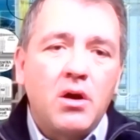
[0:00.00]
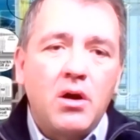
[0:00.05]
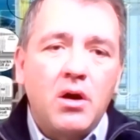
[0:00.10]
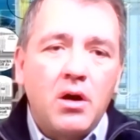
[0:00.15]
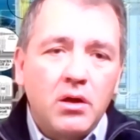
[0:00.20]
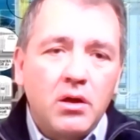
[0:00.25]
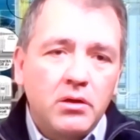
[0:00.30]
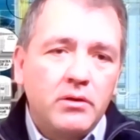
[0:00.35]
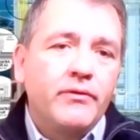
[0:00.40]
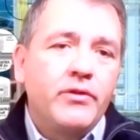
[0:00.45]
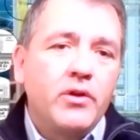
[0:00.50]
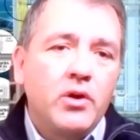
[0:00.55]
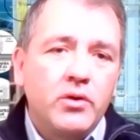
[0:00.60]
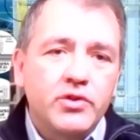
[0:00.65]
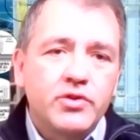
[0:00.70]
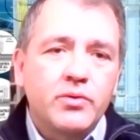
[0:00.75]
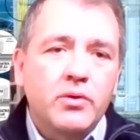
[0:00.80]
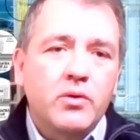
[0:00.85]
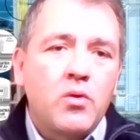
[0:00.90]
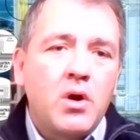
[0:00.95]
All of
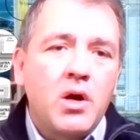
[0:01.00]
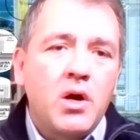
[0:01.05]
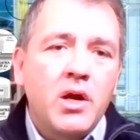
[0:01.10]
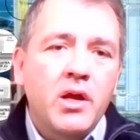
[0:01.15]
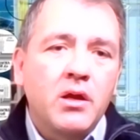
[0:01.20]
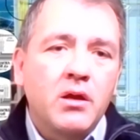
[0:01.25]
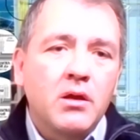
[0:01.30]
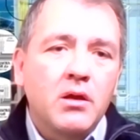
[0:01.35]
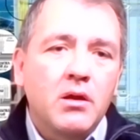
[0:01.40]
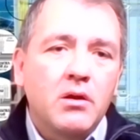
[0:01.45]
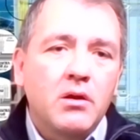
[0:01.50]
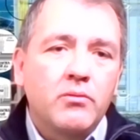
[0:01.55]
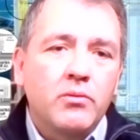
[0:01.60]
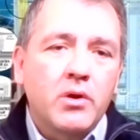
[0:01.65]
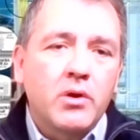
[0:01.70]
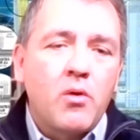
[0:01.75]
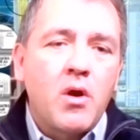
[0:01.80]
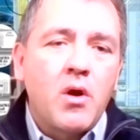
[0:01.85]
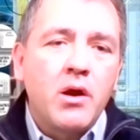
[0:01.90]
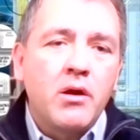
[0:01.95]
those requiring,
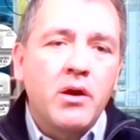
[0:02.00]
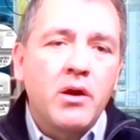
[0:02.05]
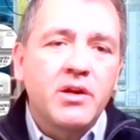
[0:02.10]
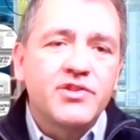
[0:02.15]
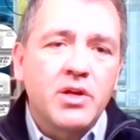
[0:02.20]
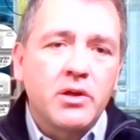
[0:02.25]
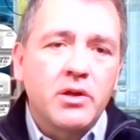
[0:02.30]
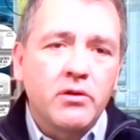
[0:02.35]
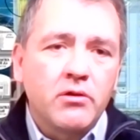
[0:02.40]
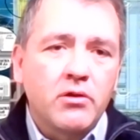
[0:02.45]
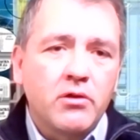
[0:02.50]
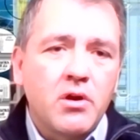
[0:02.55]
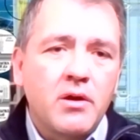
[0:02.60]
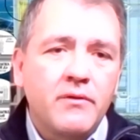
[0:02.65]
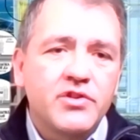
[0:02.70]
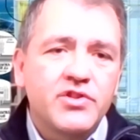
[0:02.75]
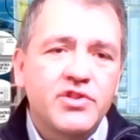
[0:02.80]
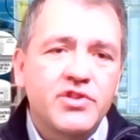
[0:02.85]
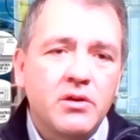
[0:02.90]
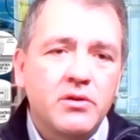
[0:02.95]
requiring cellular
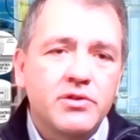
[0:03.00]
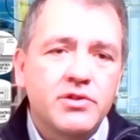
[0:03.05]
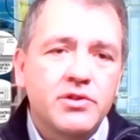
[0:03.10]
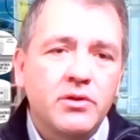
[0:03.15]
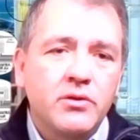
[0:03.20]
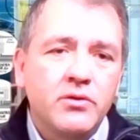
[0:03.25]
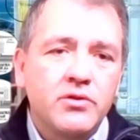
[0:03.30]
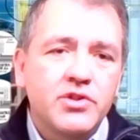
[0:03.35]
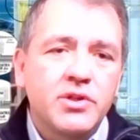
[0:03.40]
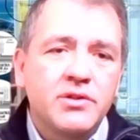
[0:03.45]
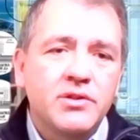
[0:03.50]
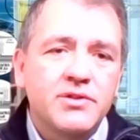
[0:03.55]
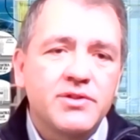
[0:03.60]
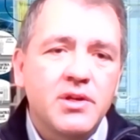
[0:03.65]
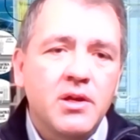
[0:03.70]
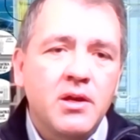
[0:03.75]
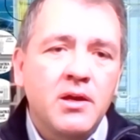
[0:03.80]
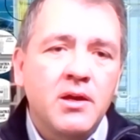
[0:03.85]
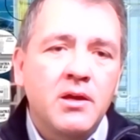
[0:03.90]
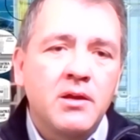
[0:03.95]
coverage
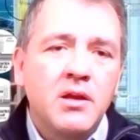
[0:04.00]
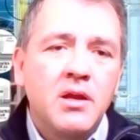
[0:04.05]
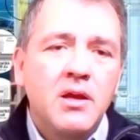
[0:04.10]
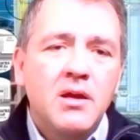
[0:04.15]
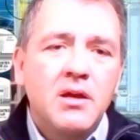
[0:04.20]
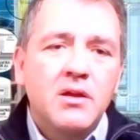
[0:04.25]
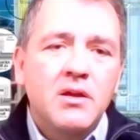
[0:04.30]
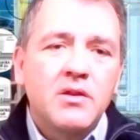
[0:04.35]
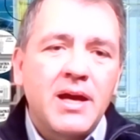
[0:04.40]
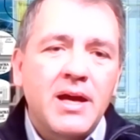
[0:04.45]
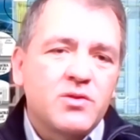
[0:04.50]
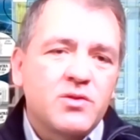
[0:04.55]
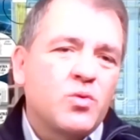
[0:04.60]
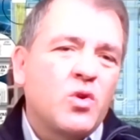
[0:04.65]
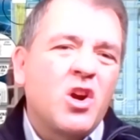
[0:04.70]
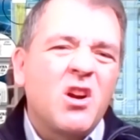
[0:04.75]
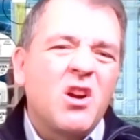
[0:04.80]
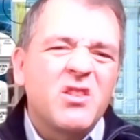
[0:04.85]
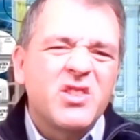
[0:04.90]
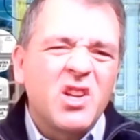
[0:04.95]
solutions. And that's
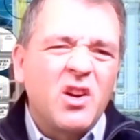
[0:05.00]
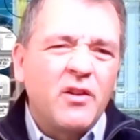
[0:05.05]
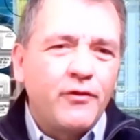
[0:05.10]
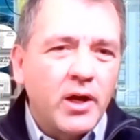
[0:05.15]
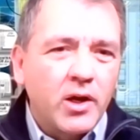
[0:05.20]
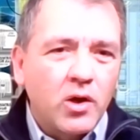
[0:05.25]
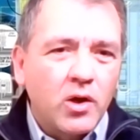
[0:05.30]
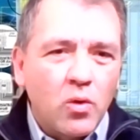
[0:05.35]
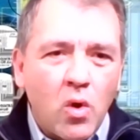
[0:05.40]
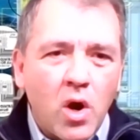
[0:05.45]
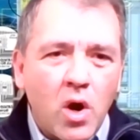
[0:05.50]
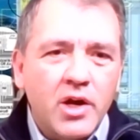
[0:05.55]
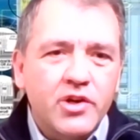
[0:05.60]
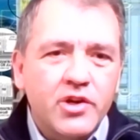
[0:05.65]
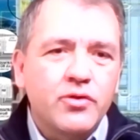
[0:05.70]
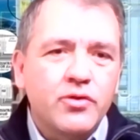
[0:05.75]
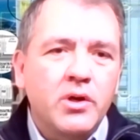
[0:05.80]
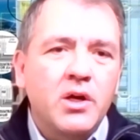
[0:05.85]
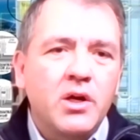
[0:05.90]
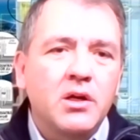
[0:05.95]
where our Cel-Fi
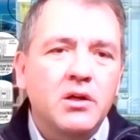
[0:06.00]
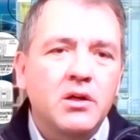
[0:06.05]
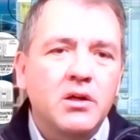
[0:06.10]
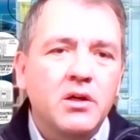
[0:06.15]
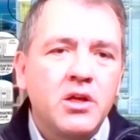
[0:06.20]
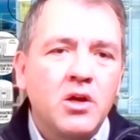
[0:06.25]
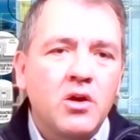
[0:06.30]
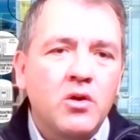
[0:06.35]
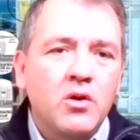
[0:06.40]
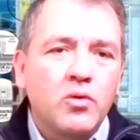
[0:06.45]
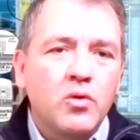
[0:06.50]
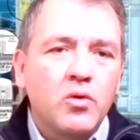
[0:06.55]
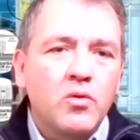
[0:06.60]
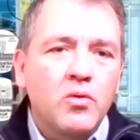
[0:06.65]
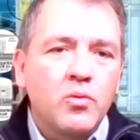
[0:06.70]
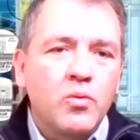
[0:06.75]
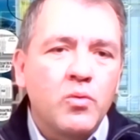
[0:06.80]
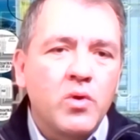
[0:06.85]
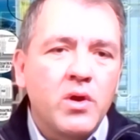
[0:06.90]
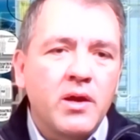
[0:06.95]
Quatra, you know,
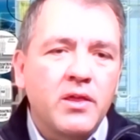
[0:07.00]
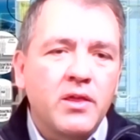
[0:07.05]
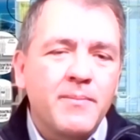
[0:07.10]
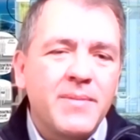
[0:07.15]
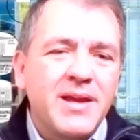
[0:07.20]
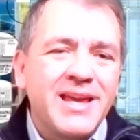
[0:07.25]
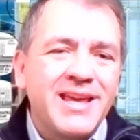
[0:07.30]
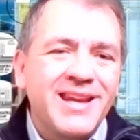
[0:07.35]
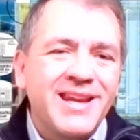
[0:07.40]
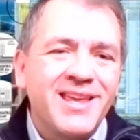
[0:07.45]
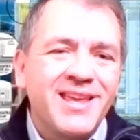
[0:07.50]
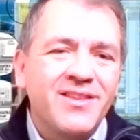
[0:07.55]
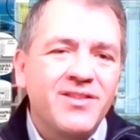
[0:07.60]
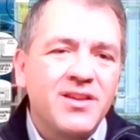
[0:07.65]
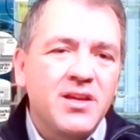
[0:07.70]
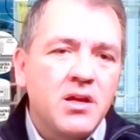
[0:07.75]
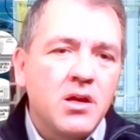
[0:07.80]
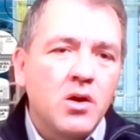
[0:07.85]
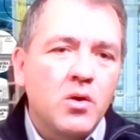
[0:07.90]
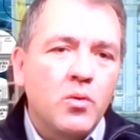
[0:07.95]
at the beginning of
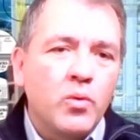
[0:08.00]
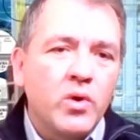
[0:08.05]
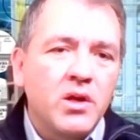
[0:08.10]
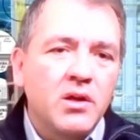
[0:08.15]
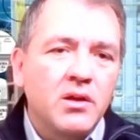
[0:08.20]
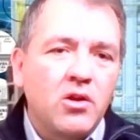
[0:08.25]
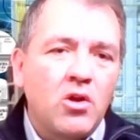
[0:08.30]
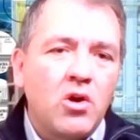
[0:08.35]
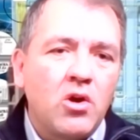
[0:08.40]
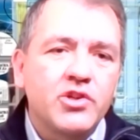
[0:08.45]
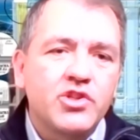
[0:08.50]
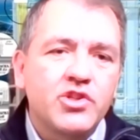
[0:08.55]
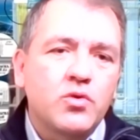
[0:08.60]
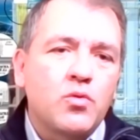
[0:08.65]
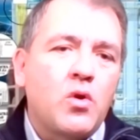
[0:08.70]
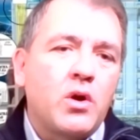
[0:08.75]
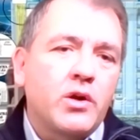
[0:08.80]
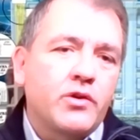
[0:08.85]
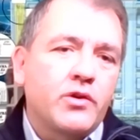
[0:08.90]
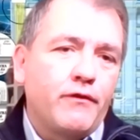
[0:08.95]
the year, we had launched
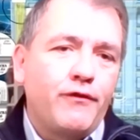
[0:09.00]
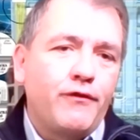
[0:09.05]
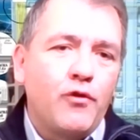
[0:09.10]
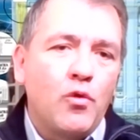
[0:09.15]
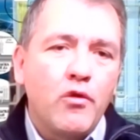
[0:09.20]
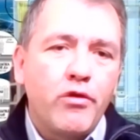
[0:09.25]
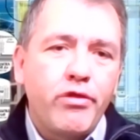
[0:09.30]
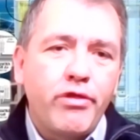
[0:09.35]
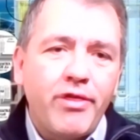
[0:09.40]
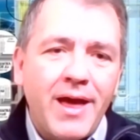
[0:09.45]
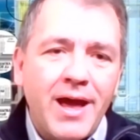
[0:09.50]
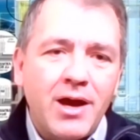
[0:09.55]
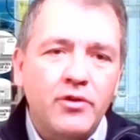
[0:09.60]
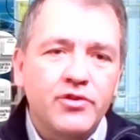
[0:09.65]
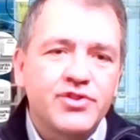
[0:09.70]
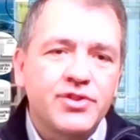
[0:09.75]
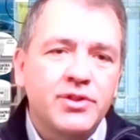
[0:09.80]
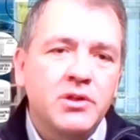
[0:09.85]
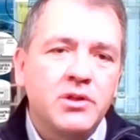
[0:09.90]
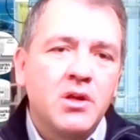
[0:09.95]
Quatra
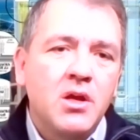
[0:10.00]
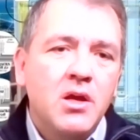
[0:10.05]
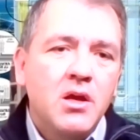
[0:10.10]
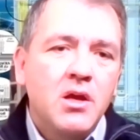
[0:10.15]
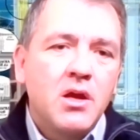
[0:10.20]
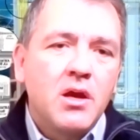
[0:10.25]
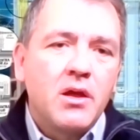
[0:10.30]
4000.